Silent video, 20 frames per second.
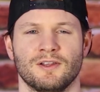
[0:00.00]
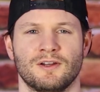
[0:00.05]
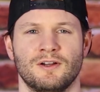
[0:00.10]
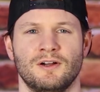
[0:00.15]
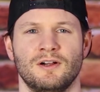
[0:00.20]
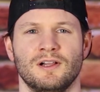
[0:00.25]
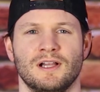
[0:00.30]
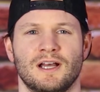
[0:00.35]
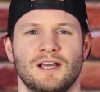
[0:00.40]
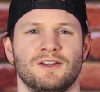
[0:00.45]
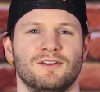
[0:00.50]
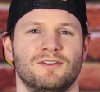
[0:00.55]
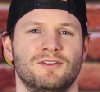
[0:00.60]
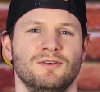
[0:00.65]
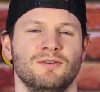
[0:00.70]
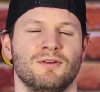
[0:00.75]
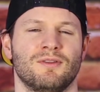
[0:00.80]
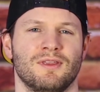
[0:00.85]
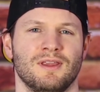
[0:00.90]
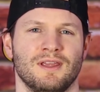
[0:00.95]
in all, I
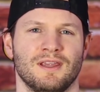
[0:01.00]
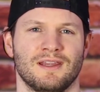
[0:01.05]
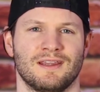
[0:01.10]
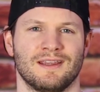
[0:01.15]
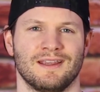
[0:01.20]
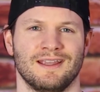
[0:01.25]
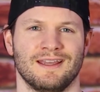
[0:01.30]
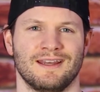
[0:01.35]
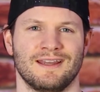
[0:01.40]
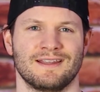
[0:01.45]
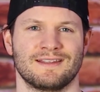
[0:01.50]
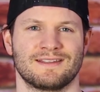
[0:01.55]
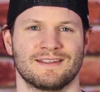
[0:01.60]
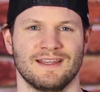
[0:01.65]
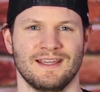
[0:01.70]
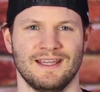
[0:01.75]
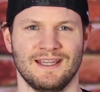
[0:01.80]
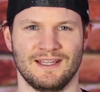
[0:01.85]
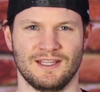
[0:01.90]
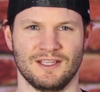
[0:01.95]
do think it is
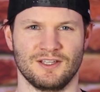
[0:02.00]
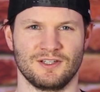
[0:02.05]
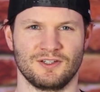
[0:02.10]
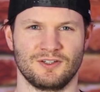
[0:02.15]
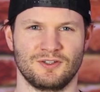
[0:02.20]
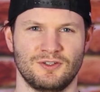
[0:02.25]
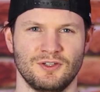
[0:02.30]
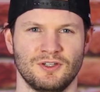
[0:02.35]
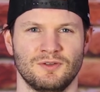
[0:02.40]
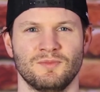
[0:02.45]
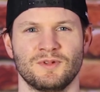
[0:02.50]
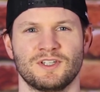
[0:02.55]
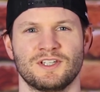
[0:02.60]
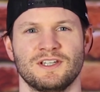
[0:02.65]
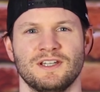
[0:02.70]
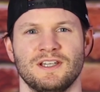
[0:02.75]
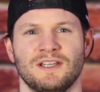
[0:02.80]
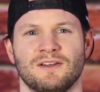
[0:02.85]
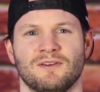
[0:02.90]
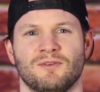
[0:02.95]
a good
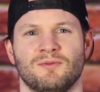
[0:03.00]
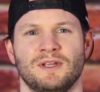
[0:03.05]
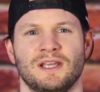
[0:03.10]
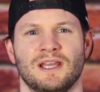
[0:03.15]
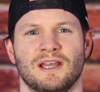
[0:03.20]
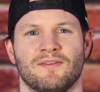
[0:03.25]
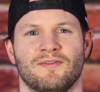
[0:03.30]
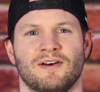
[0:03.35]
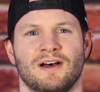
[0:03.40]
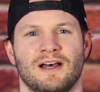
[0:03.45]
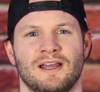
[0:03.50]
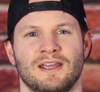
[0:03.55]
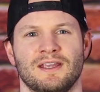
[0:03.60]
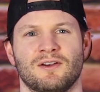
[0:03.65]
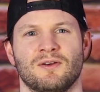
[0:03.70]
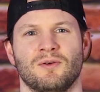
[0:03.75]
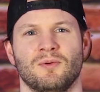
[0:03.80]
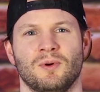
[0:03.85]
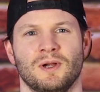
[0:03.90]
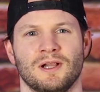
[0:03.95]
machine. We have high
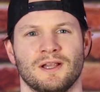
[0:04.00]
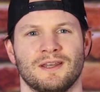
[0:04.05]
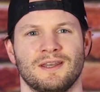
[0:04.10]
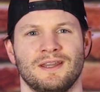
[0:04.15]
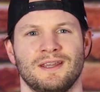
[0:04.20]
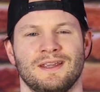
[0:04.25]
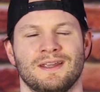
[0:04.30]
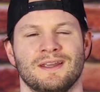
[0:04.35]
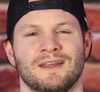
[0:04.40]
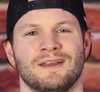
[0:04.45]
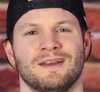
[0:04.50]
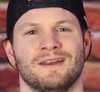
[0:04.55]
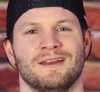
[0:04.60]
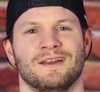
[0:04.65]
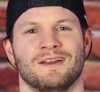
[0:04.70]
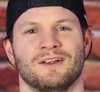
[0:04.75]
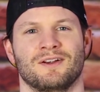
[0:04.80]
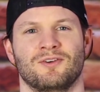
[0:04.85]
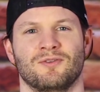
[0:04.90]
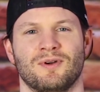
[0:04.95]
quality
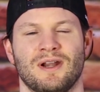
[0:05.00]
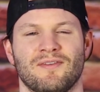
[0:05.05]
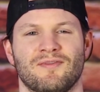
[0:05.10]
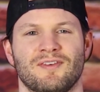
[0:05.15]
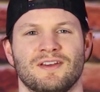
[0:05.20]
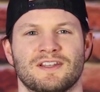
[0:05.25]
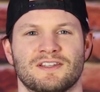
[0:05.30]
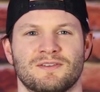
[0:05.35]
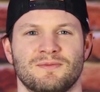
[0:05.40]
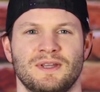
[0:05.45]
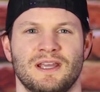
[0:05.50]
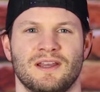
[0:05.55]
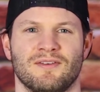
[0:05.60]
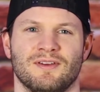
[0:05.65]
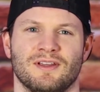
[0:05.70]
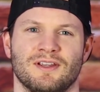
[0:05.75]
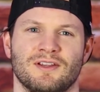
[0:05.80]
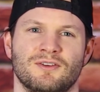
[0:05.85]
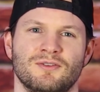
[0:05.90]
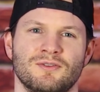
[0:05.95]
graphics, we have
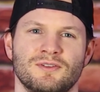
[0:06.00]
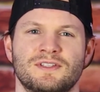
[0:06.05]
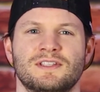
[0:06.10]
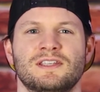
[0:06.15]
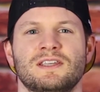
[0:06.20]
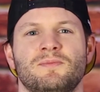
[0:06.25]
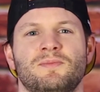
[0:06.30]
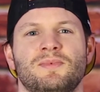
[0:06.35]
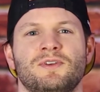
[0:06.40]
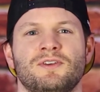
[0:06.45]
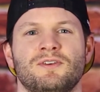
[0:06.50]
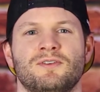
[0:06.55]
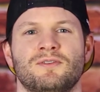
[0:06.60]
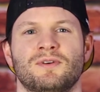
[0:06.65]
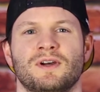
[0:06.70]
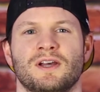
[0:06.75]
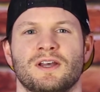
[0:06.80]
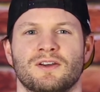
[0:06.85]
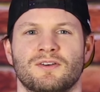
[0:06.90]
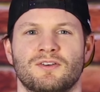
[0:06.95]
a good
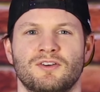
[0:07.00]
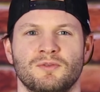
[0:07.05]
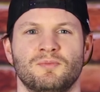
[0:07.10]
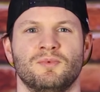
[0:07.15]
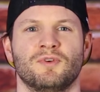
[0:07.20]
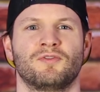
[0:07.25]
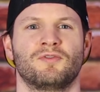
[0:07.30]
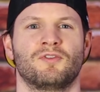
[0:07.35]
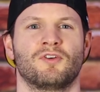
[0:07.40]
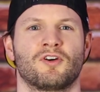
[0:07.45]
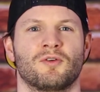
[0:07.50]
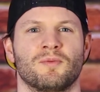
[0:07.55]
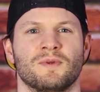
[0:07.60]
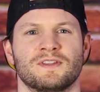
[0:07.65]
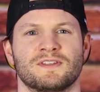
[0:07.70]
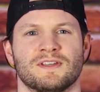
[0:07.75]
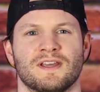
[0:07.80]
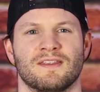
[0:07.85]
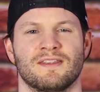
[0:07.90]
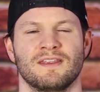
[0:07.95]
CPU, good
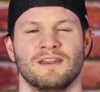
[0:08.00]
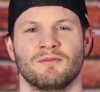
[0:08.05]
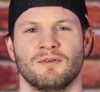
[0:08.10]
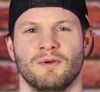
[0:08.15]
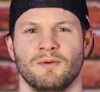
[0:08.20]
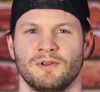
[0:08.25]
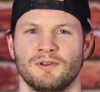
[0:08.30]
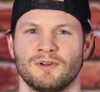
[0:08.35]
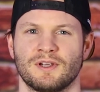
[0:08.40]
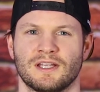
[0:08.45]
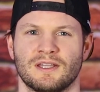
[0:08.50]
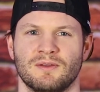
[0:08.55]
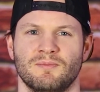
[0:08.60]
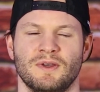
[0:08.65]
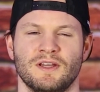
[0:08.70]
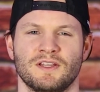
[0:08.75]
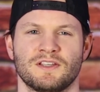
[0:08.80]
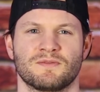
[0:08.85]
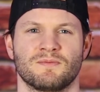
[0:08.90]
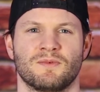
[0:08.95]
performance. I think when we look at the
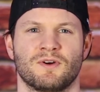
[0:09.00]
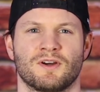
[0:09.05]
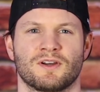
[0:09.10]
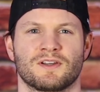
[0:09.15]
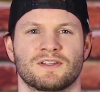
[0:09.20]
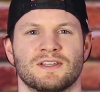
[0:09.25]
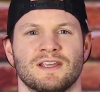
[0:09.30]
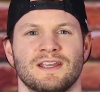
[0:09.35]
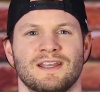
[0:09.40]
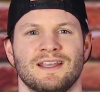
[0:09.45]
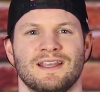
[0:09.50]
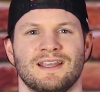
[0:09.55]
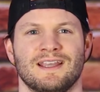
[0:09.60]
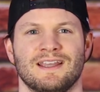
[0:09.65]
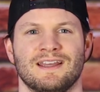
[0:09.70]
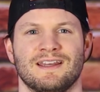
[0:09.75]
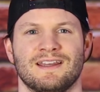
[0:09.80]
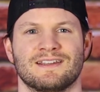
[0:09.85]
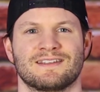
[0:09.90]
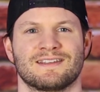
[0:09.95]
benchmarks,
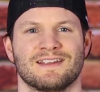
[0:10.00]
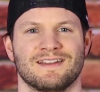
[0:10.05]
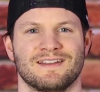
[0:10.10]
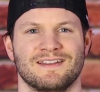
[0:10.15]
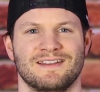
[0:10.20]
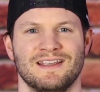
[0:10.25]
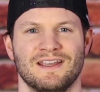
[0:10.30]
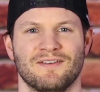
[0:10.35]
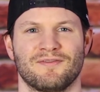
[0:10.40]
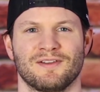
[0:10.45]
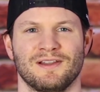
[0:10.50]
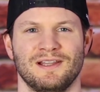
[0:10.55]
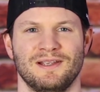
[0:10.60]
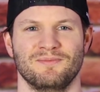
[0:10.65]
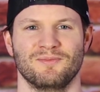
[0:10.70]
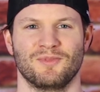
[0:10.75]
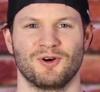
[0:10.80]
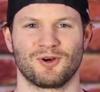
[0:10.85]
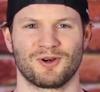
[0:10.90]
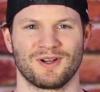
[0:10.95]
it is definitely
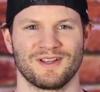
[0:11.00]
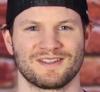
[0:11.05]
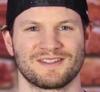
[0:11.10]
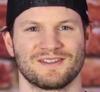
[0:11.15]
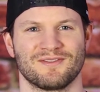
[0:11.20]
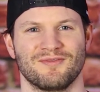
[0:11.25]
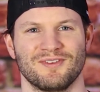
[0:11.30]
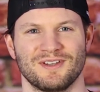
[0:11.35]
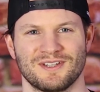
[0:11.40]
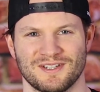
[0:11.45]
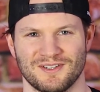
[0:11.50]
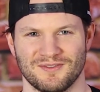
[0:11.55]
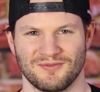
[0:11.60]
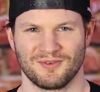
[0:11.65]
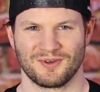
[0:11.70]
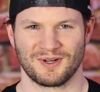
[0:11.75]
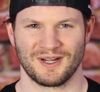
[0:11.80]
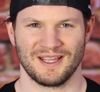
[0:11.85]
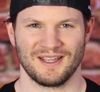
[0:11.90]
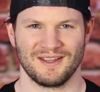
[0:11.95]
more than sufficient
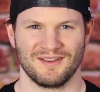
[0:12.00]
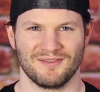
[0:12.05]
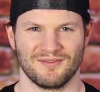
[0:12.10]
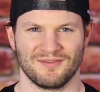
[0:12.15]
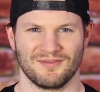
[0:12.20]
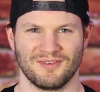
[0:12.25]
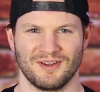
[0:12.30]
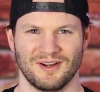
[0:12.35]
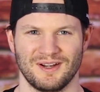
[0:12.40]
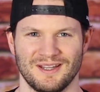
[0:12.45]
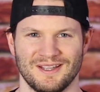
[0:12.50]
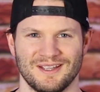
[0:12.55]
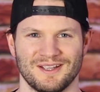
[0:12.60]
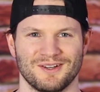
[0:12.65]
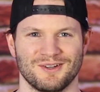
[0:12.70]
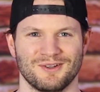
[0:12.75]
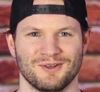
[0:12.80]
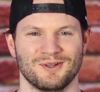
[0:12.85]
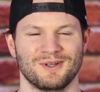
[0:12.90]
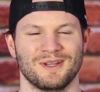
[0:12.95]
for a very
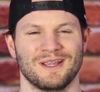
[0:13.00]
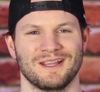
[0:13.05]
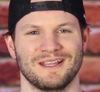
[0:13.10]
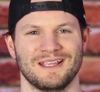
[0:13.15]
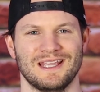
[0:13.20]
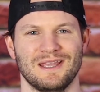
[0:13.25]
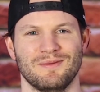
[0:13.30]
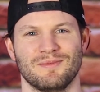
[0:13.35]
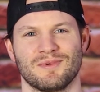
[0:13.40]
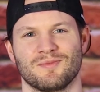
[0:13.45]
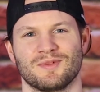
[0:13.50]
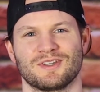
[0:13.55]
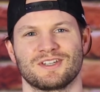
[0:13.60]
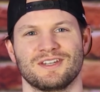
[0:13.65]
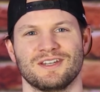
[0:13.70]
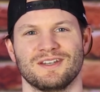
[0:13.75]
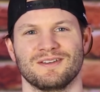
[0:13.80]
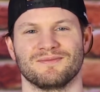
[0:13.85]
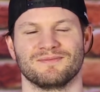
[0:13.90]
good gaming machine.